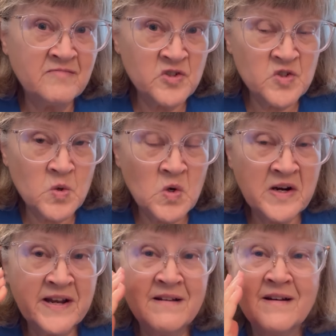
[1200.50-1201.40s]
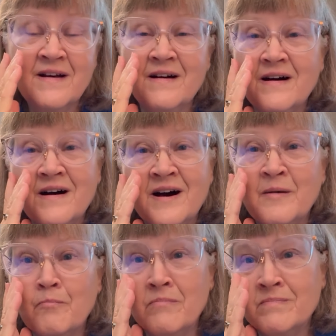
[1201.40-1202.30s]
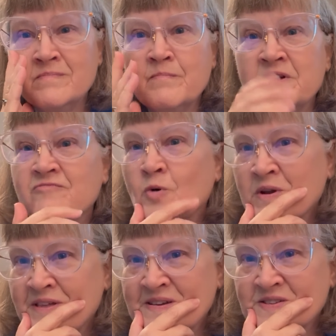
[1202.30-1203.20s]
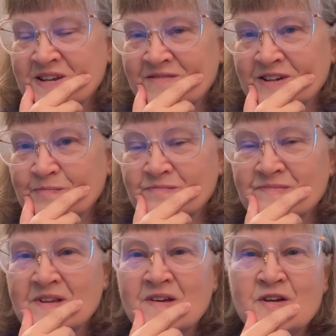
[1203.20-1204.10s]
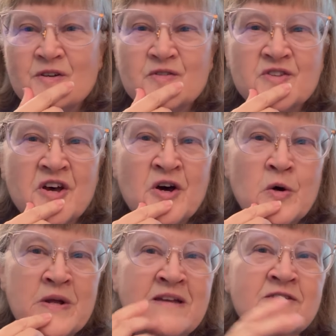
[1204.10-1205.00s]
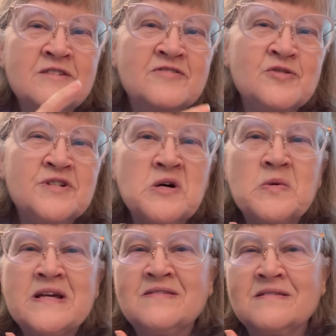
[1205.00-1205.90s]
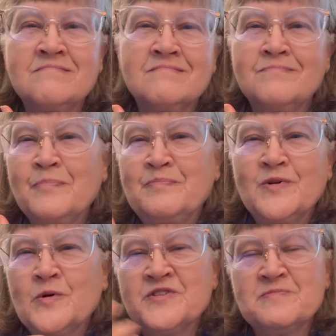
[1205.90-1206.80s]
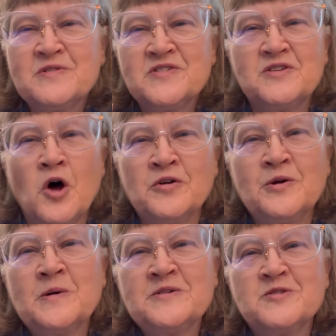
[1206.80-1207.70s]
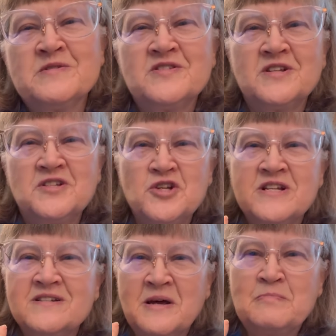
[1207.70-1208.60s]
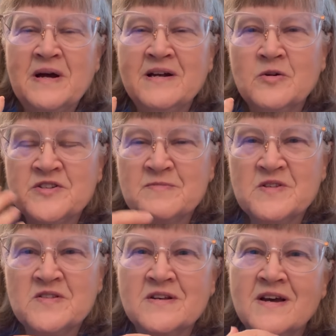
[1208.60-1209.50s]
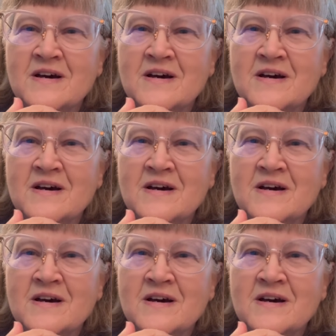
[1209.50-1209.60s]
inventory before Thanksgiving. So even if you don't get all your Christmas stitching done by Christmas,